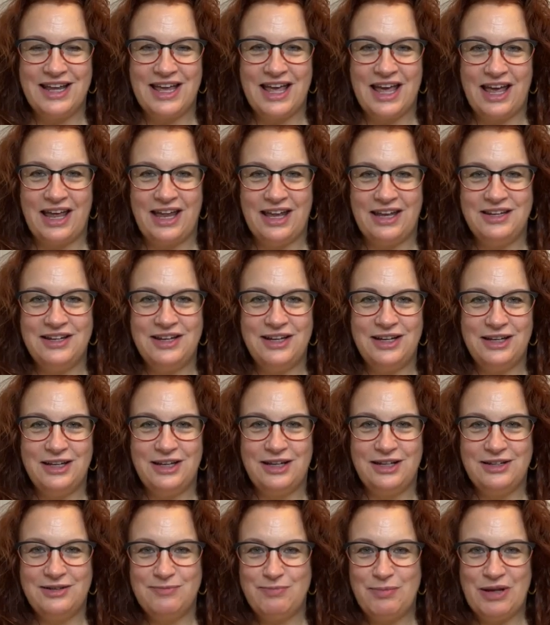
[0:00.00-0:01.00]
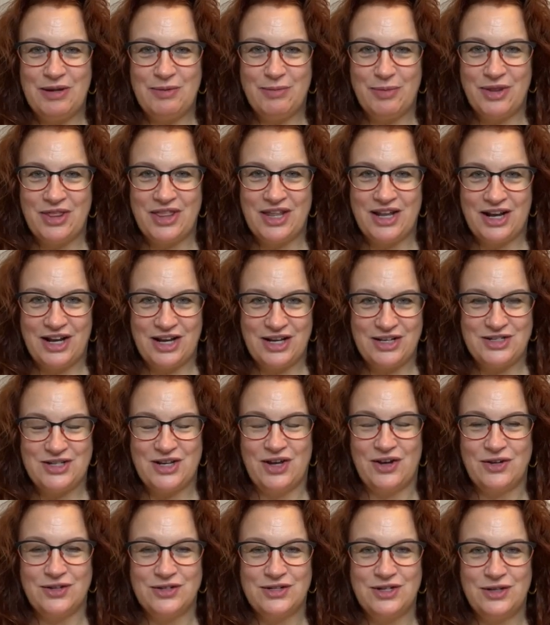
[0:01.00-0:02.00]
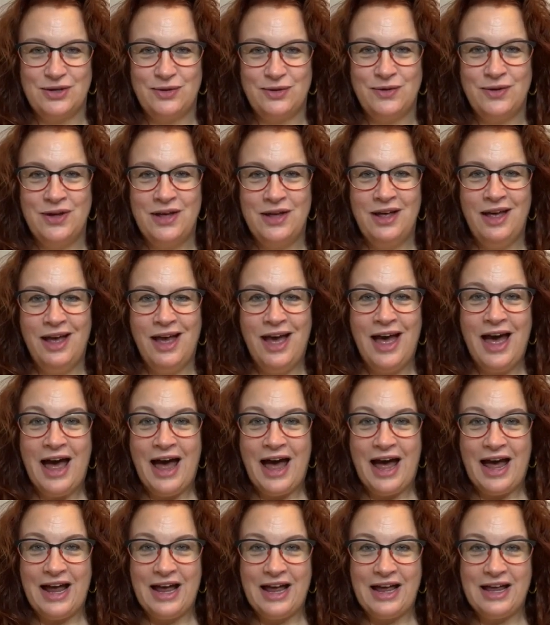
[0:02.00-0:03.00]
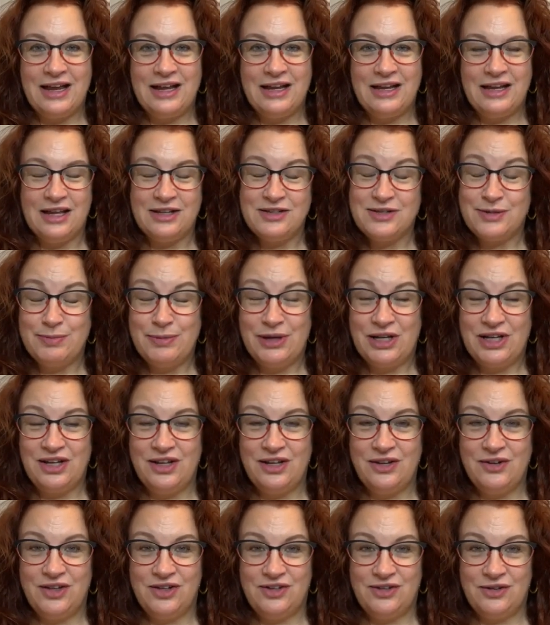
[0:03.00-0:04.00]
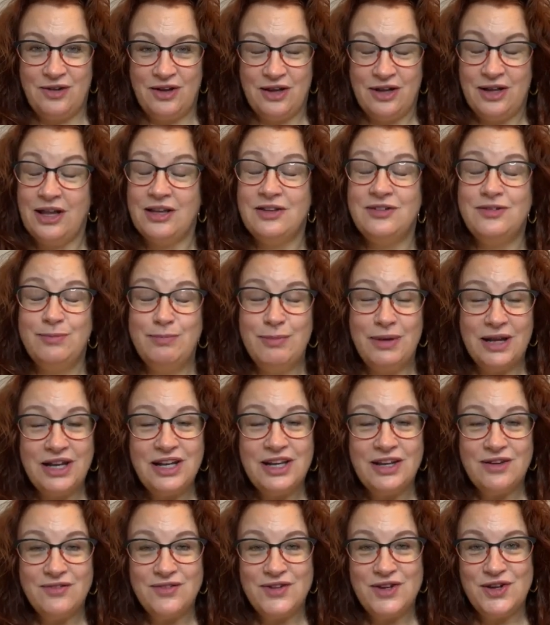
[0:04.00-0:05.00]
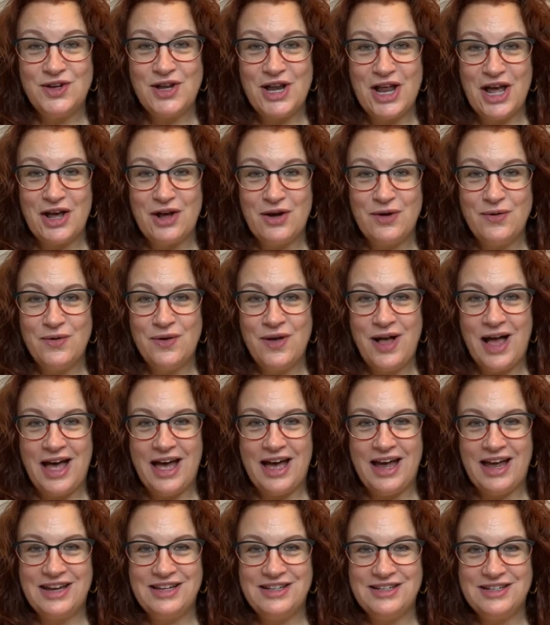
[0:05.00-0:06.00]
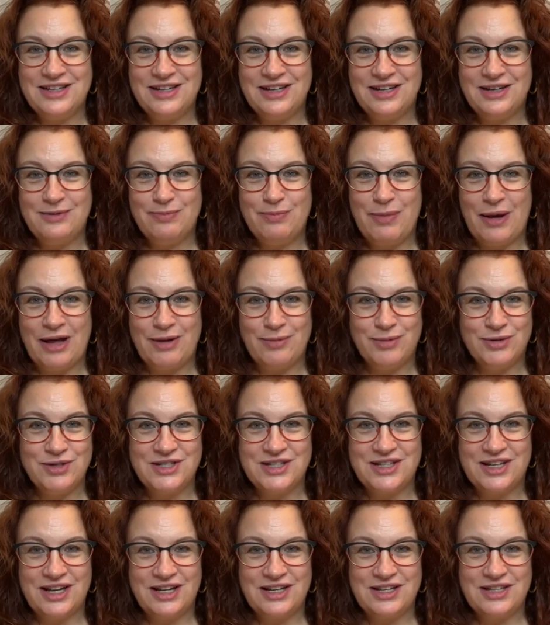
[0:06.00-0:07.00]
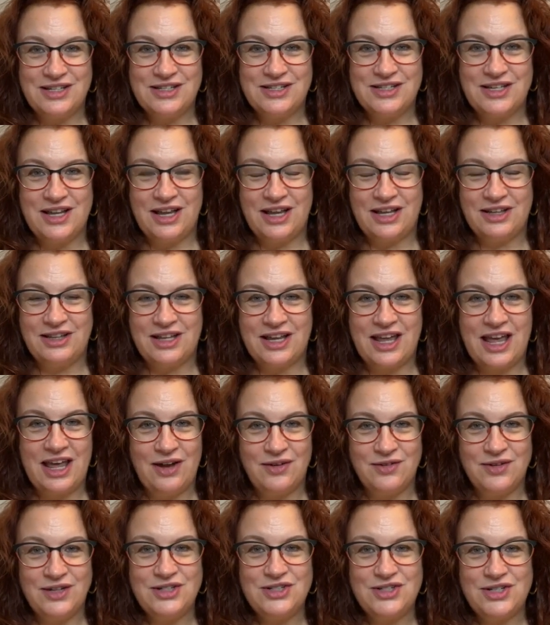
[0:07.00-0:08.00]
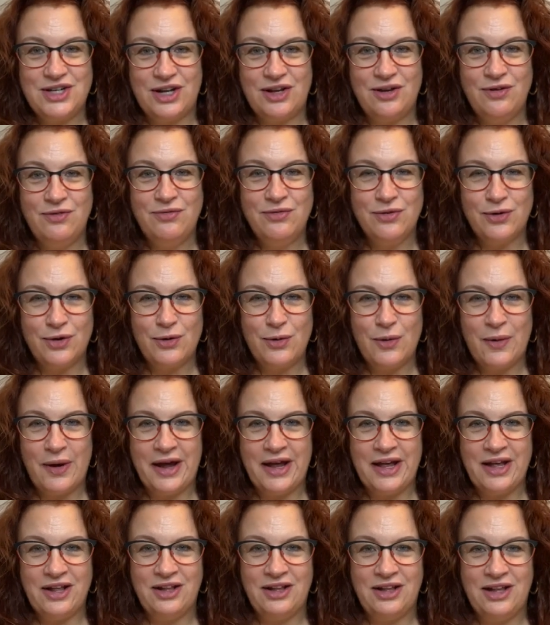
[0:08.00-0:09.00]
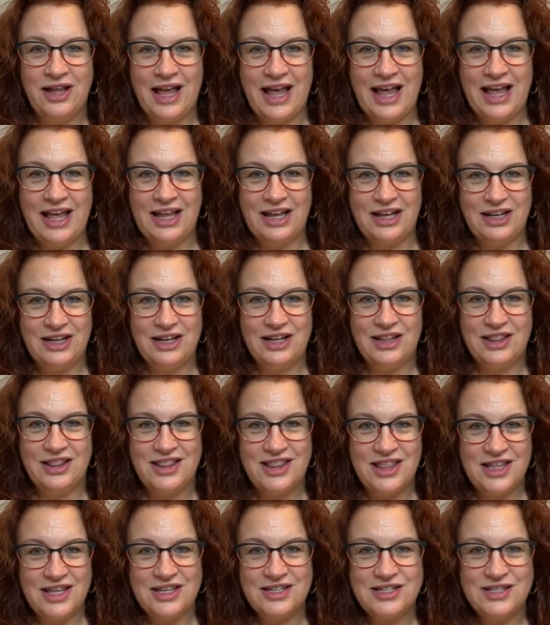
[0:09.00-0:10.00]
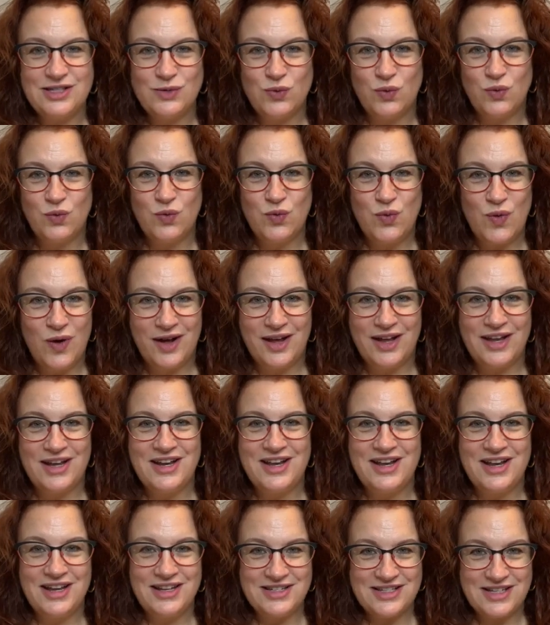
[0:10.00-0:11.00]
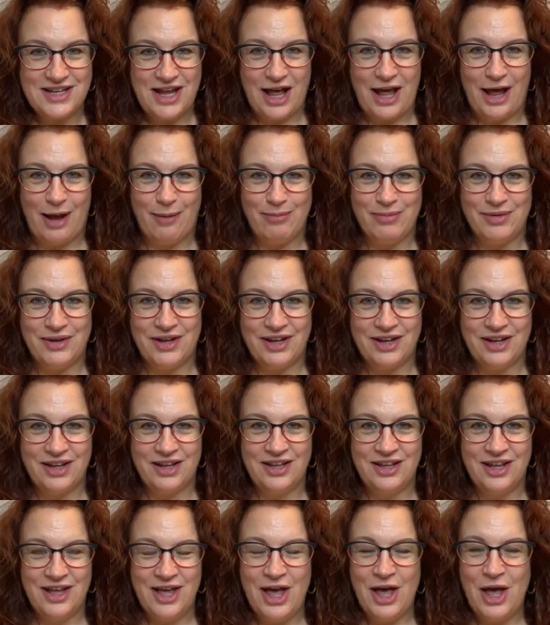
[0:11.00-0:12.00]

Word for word: and again in people that I talk to. I, as many as as many of you know, I did Bible studies at the county jail for a while, and this one topic